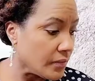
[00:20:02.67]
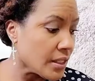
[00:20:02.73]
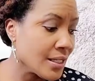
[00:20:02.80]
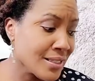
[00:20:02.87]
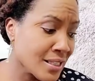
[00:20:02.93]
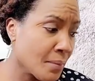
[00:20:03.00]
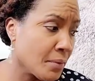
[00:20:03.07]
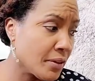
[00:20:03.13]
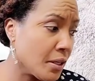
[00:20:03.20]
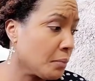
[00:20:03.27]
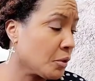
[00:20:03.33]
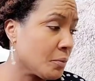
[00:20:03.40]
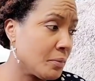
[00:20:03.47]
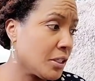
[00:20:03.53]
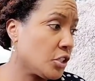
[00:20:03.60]
and some of them
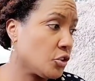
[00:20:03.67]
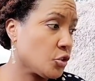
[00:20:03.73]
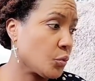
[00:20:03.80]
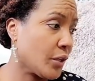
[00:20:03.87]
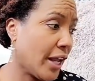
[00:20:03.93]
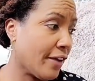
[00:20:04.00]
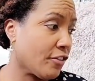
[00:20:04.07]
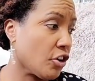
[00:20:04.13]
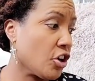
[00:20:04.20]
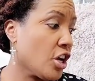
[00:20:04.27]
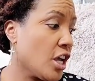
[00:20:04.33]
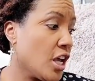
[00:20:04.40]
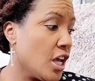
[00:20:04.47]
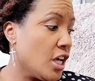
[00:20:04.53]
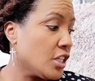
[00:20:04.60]
can be used whenever.
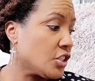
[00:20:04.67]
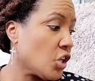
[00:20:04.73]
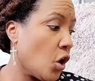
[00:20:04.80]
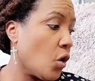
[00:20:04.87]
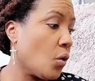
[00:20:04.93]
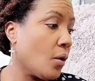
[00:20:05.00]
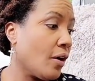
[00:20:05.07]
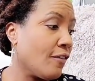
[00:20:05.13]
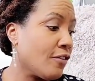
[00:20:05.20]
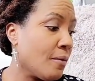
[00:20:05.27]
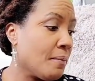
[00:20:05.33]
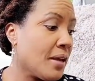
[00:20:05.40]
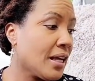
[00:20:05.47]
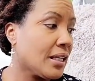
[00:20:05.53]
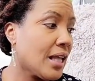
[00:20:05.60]
So from
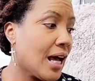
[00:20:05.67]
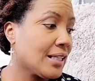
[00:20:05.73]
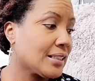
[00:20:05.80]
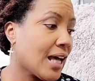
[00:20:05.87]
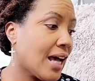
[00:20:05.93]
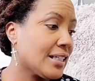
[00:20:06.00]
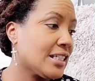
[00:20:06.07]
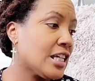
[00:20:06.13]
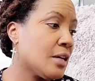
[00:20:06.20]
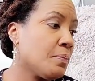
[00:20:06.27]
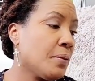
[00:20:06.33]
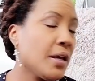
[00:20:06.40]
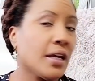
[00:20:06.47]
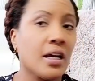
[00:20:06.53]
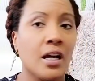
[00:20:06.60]
Big Lots, I did
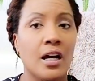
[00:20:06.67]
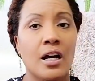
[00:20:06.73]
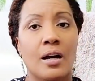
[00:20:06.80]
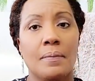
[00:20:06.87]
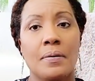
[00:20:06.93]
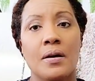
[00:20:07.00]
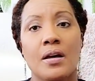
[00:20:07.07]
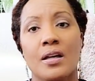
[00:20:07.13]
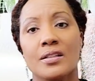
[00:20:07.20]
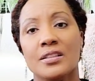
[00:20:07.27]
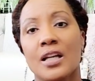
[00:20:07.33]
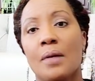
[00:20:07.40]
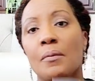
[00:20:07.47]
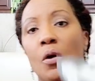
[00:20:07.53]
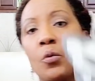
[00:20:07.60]
pick up
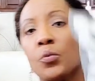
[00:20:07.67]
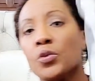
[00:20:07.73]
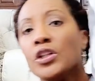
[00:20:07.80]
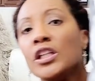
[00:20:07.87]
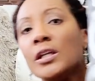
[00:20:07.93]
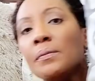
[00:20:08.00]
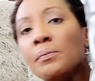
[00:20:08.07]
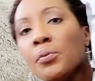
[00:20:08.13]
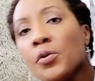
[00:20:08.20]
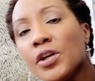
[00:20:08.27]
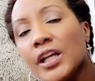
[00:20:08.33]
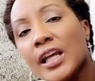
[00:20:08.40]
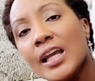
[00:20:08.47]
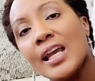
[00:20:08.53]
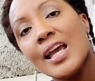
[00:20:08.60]
some really
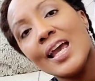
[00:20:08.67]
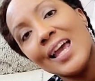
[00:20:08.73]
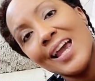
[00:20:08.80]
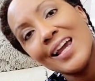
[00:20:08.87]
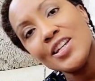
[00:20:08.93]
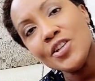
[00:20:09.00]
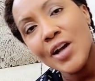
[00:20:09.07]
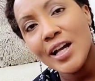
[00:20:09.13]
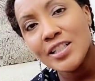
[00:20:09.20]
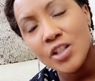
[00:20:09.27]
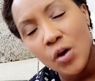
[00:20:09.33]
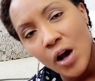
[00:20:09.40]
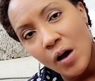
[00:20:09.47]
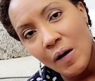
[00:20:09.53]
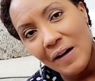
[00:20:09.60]
pretty, and you guys know
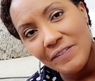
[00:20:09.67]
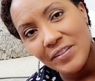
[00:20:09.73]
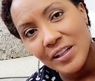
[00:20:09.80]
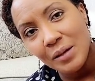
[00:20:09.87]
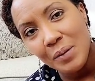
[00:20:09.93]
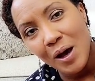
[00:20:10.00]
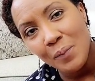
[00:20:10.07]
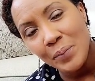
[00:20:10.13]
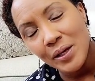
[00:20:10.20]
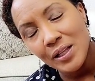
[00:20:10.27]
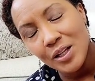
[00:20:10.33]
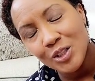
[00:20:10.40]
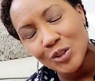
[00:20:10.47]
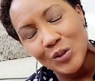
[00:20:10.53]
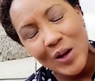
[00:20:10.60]
how I feel about
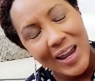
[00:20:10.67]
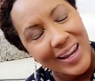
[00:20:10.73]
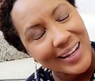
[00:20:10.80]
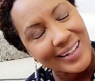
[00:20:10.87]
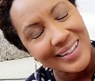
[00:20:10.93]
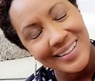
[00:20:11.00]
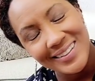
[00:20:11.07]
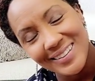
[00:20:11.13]
pillows, right?